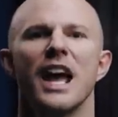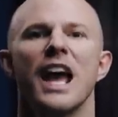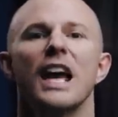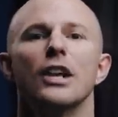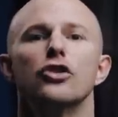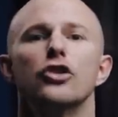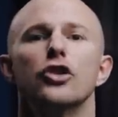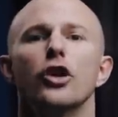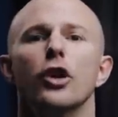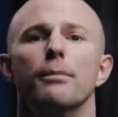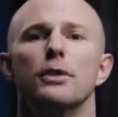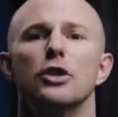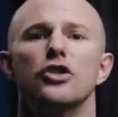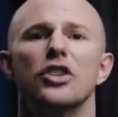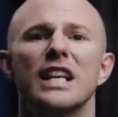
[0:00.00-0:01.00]
And sure,
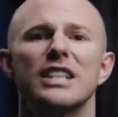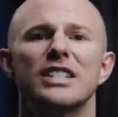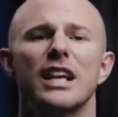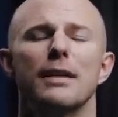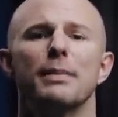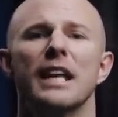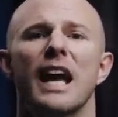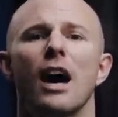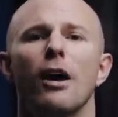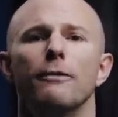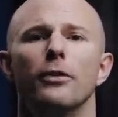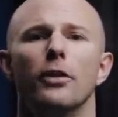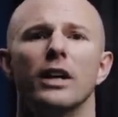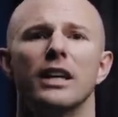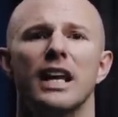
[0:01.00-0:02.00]
machines can be
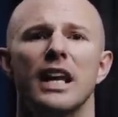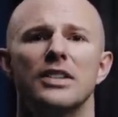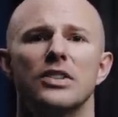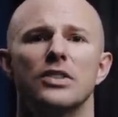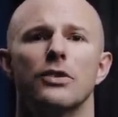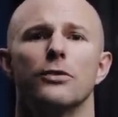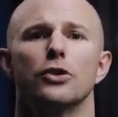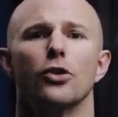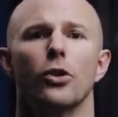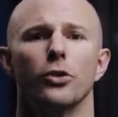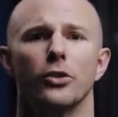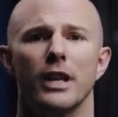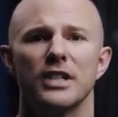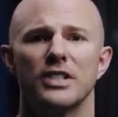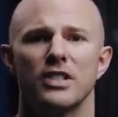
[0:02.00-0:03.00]
helpful in cases of shoulder
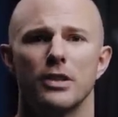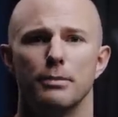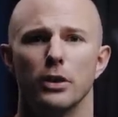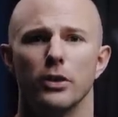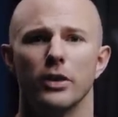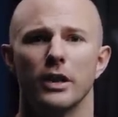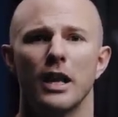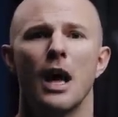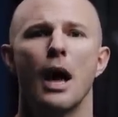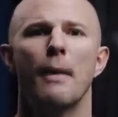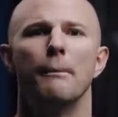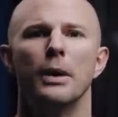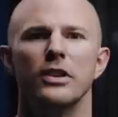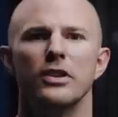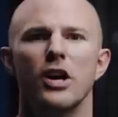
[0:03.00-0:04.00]
instability,
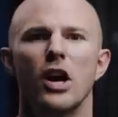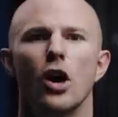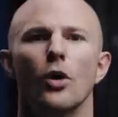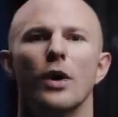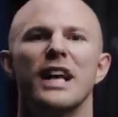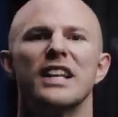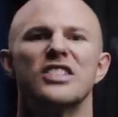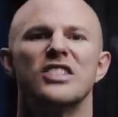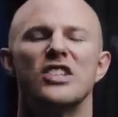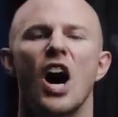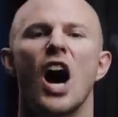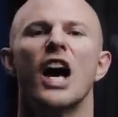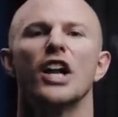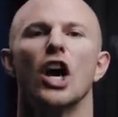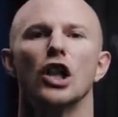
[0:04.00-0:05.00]
but no, it's
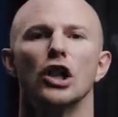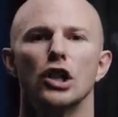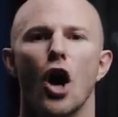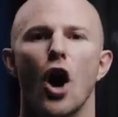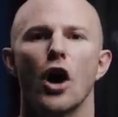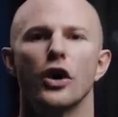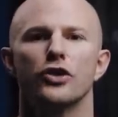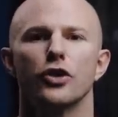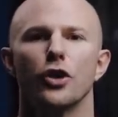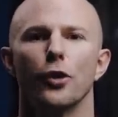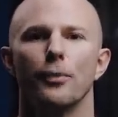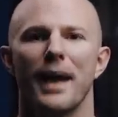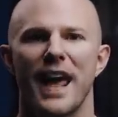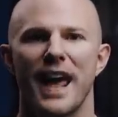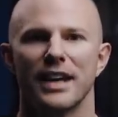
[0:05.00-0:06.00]
not a long-term
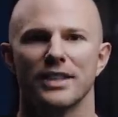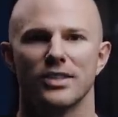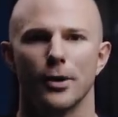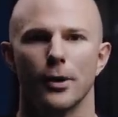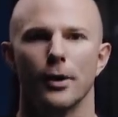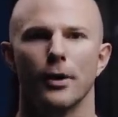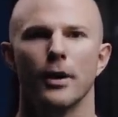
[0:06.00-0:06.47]
answer.